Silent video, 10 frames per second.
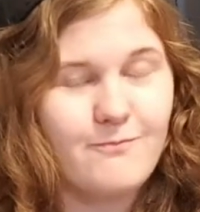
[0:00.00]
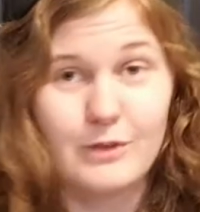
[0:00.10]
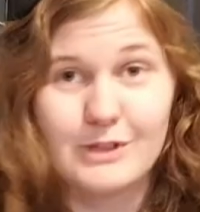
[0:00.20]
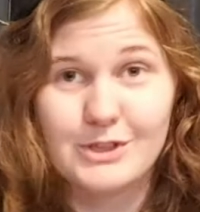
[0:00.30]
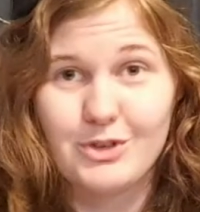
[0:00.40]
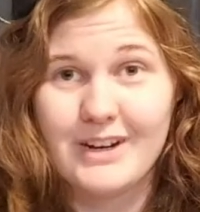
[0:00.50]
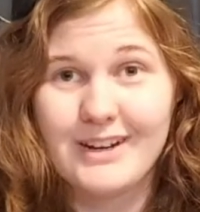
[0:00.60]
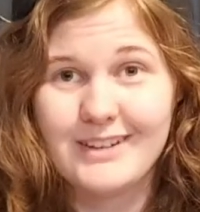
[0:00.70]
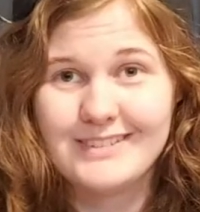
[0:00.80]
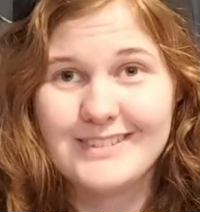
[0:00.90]

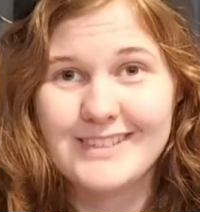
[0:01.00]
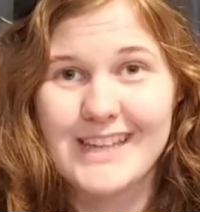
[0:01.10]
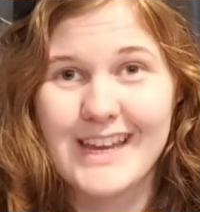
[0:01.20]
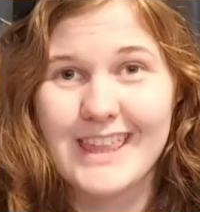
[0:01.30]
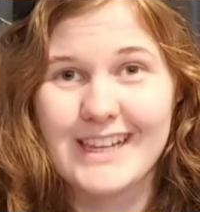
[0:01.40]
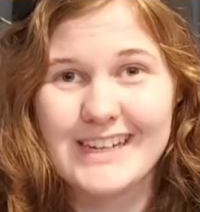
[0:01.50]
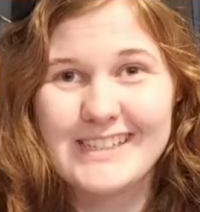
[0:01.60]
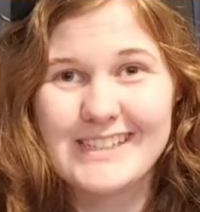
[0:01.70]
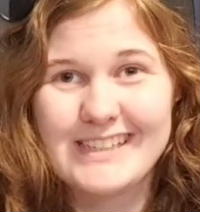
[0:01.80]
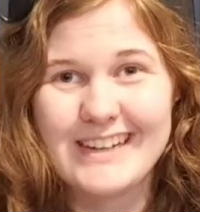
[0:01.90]
frustrating, to say the
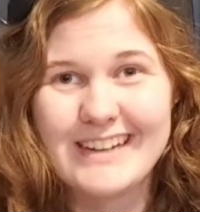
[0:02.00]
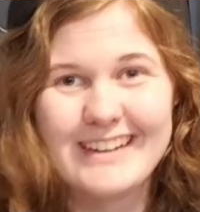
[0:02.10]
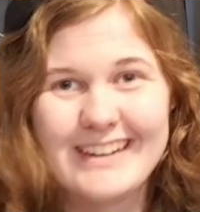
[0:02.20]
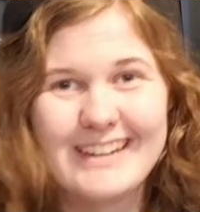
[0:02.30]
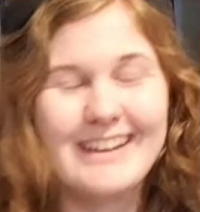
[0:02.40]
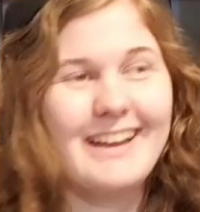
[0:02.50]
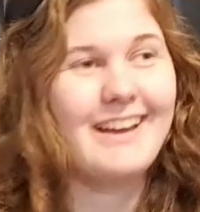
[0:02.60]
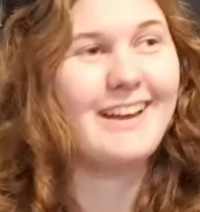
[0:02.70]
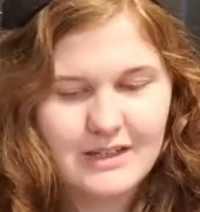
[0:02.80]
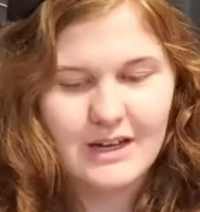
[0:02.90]
least.
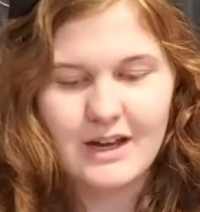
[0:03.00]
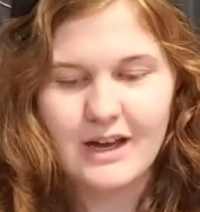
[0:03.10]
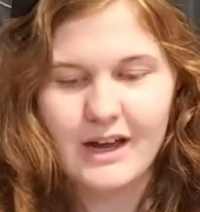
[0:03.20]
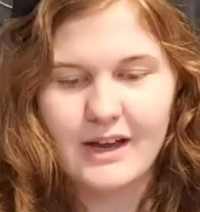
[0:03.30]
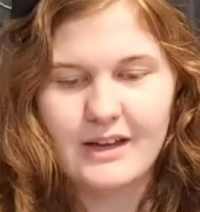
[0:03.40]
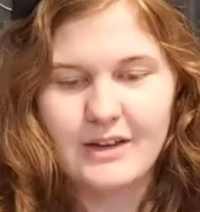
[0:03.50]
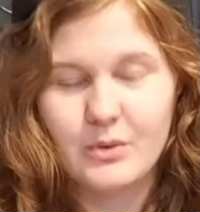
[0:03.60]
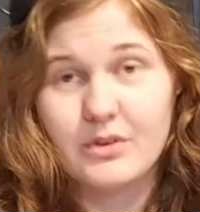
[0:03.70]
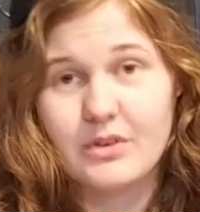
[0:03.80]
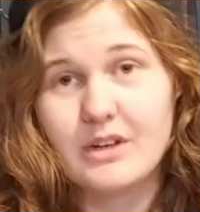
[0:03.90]
I
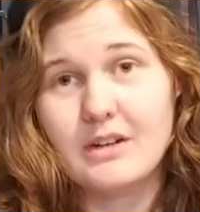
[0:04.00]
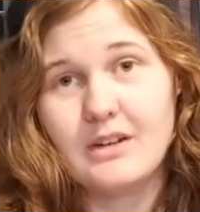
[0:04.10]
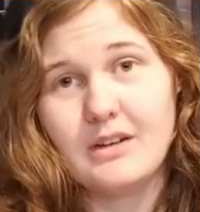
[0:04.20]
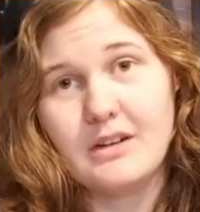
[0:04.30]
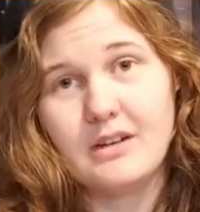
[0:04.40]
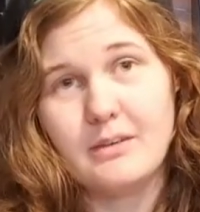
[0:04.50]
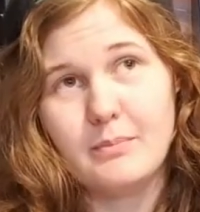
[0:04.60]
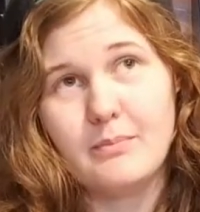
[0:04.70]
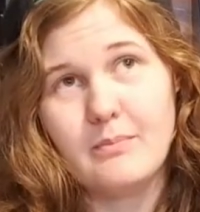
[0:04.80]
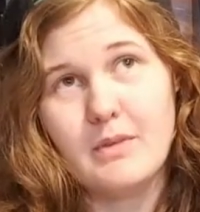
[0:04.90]
ordered it
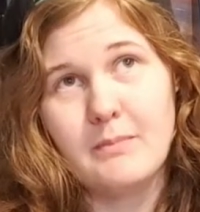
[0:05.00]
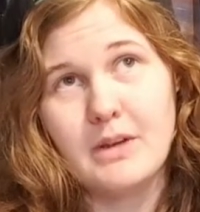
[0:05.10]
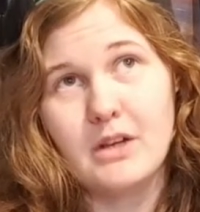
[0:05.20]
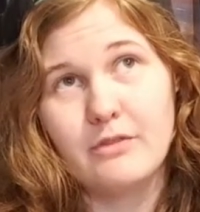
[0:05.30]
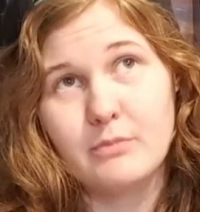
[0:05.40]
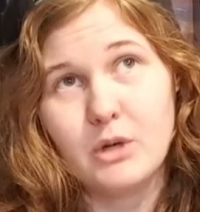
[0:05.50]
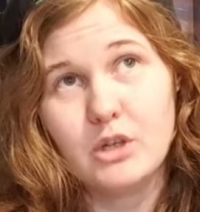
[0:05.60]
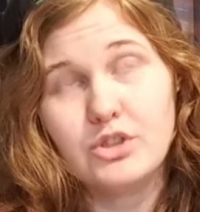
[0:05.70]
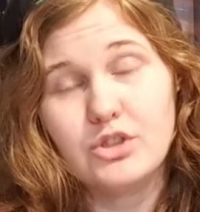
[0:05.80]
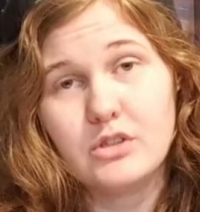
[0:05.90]
in the middle of
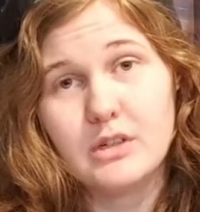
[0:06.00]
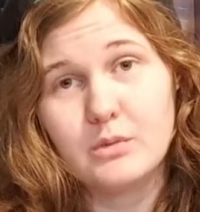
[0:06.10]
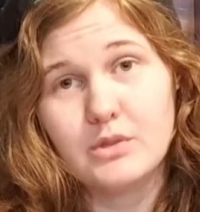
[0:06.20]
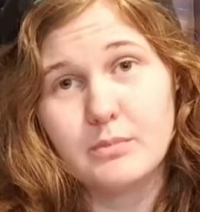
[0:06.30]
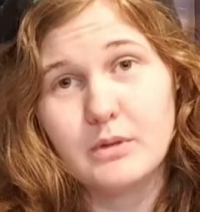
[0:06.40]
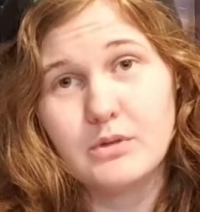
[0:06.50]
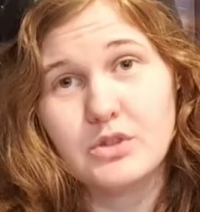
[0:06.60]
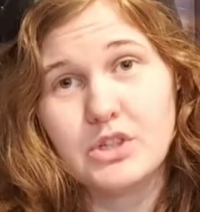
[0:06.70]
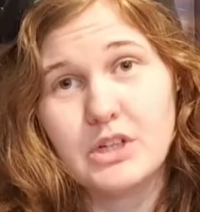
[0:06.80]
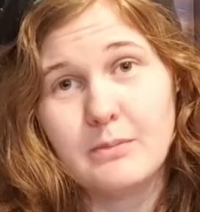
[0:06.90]
March. It was supposed to
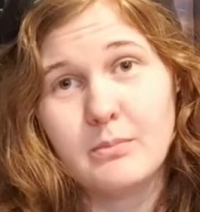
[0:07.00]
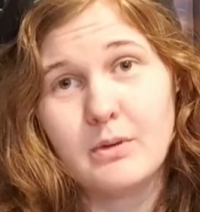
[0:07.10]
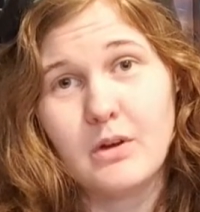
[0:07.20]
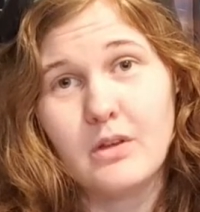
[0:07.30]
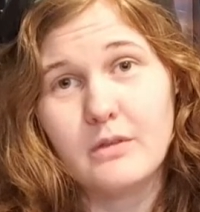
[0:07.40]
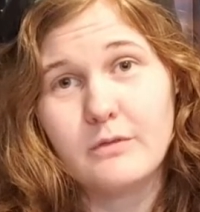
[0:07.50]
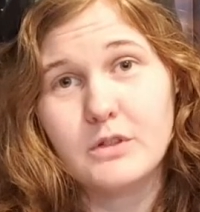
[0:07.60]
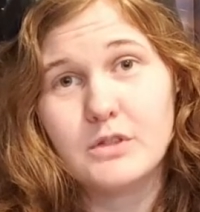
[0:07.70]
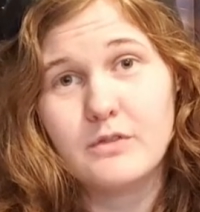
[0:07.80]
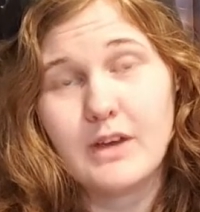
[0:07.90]
ship on the
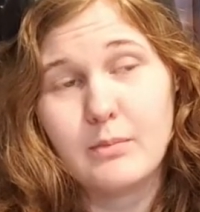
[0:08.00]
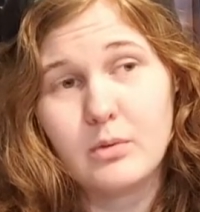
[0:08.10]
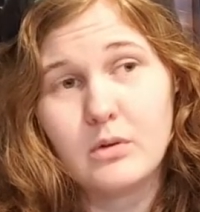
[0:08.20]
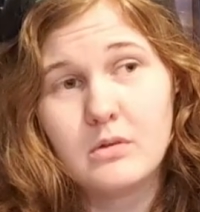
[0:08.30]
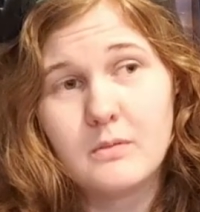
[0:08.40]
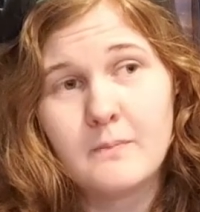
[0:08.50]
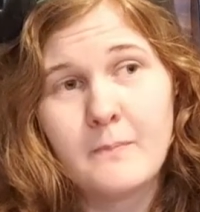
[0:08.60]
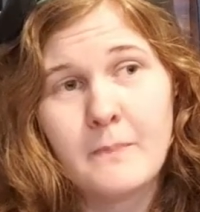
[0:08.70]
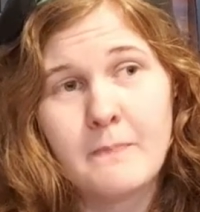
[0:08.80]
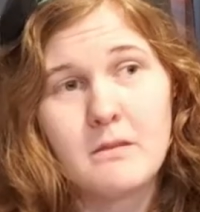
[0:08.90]
1st of April,
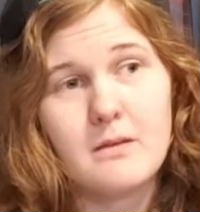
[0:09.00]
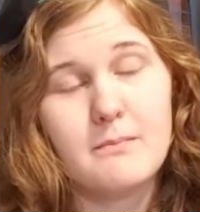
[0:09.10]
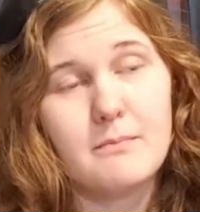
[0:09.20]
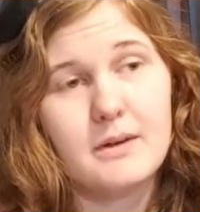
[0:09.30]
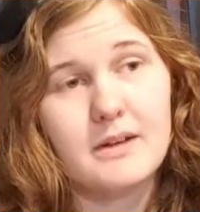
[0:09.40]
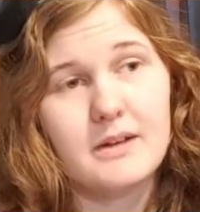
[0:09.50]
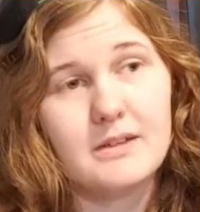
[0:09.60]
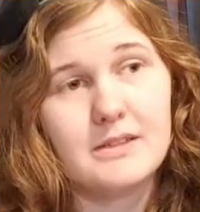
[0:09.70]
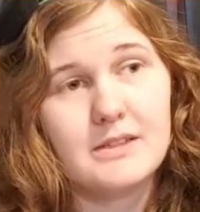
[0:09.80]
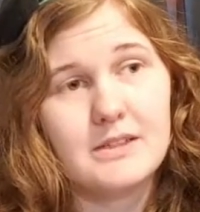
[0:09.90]

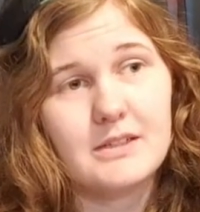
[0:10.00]
but